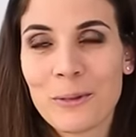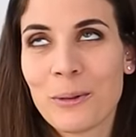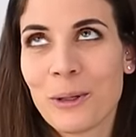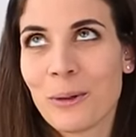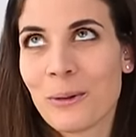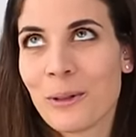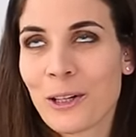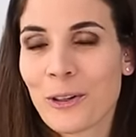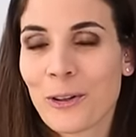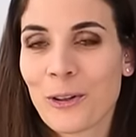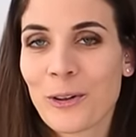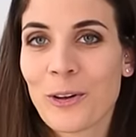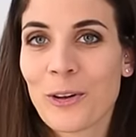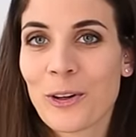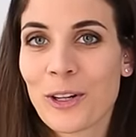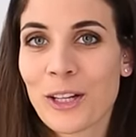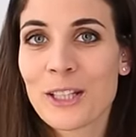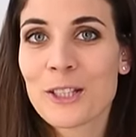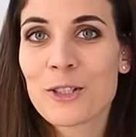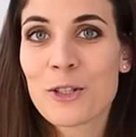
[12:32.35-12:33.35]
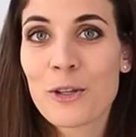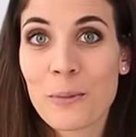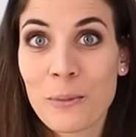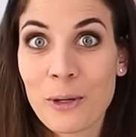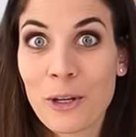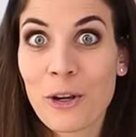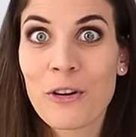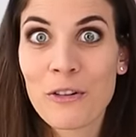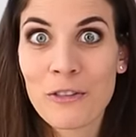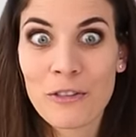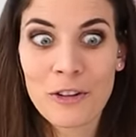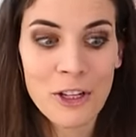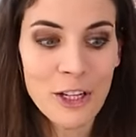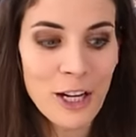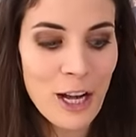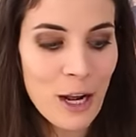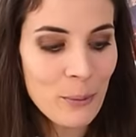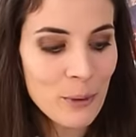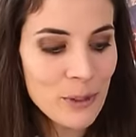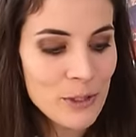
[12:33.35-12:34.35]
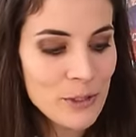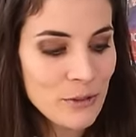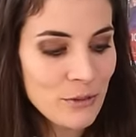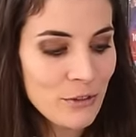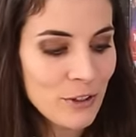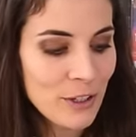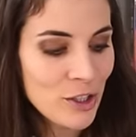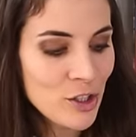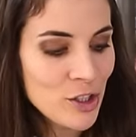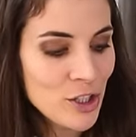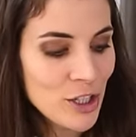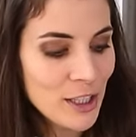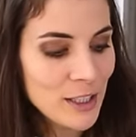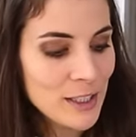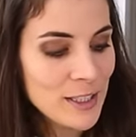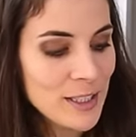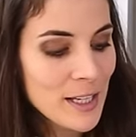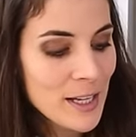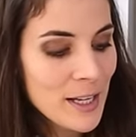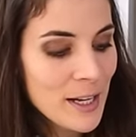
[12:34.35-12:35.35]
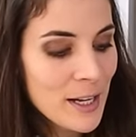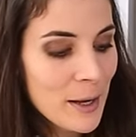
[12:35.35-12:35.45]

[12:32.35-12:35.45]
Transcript: well, a lot longer, it took me over an hour to finish it